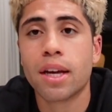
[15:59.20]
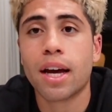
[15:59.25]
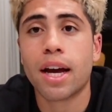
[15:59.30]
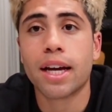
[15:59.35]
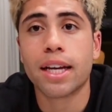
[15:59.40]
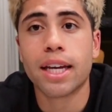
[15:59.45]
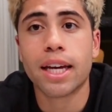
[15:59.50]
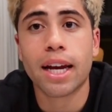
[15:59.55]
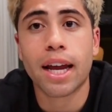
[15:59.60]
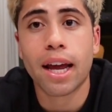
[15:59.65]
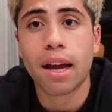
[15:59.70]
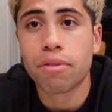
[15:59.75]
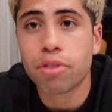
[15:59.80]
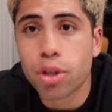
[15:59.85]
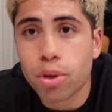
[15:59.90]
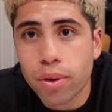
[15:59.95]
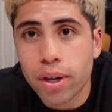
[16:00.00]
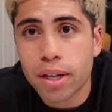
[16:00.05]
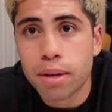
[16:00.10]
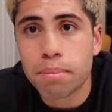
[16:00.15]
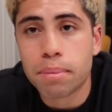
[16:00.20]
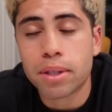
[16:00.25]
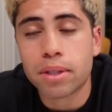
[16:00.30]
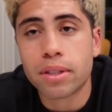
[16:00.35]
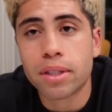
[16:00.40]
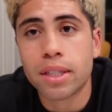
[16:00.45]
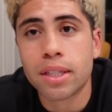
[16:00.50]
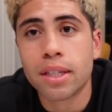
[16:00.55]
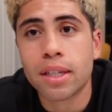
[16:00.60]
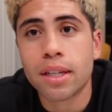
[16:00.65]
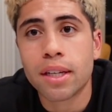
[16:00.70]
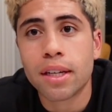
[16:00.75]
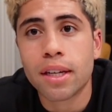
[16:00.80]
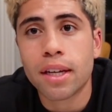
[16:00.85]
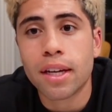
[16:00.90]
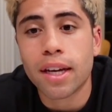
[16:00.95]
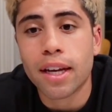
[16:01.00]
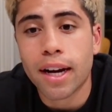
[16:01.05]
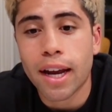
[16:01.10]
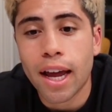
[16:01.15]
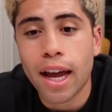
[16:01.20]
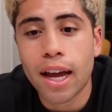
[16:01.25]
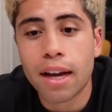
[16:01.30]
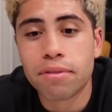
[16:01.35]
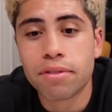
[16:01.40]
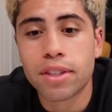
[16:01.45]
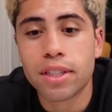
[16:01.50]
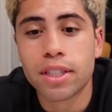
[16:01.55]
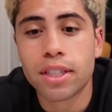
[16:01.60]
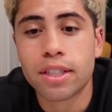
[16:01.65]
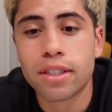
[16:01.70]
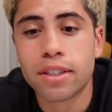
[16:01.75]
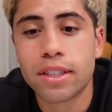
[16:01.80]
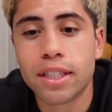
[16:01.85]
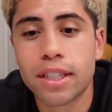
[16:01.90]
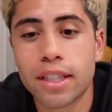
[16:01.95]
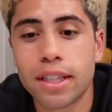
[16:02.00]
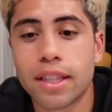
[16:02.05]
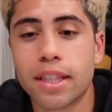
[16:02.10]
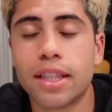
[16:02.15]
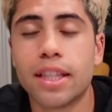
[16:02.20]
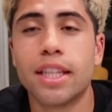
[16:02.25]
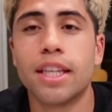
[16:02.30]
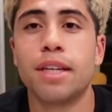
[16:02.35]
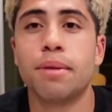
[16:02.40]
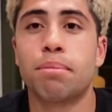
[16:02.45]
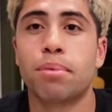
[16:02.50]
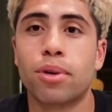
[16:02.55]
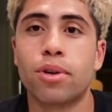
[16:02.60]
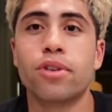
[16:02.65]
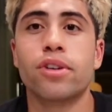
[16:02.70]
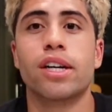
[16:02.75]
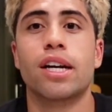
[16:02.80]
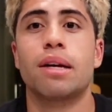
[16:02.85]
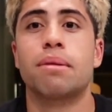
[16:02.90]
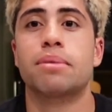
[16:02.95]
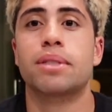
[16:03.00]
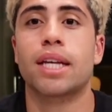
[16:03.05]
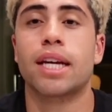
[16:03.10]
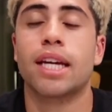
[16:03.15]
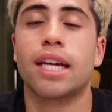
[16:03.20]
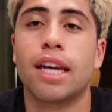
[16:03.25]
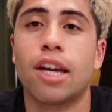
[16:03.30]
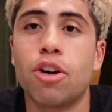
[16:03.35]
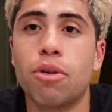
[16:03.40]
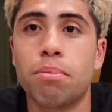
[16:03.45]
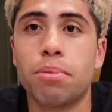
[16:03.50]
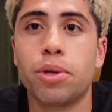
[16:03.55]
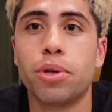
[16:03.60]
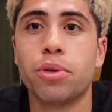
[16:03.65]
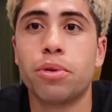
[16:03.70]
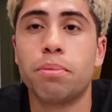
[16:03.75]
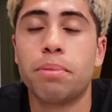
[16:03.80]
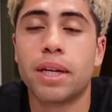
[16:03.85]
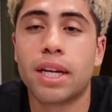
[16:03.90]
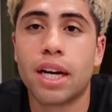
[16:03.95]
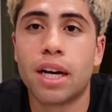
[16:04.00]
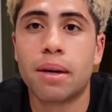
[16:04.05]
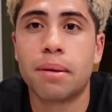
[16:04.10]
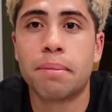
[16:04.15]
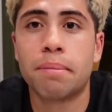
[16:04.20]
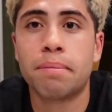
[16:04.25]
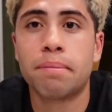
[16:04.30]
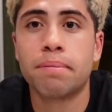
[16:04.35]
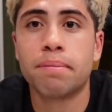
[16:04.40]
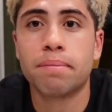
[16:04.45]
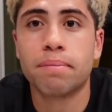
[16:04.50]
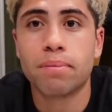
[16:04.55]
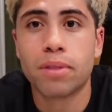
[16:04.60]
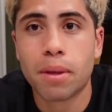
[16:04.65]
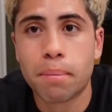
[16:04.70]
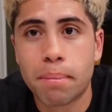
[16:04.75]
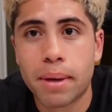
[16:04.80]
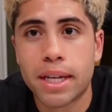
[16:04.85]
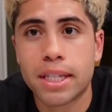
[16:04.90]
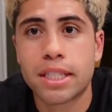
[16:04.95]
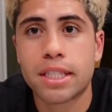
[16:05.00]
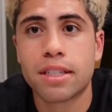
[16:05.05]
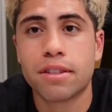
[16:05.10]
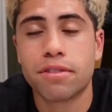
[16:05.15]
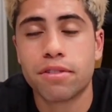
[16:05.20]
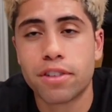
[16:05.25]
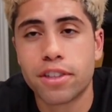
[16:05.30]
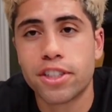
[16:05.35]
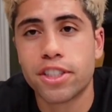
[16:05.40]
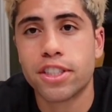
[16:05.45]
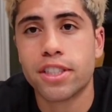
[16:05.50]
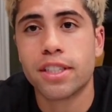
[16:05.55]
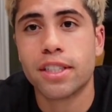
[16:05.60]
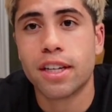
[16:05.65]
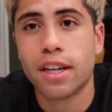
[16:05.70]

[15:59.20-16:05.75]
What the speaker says: again, I have the credibility, and I have the programs that can help you become the best version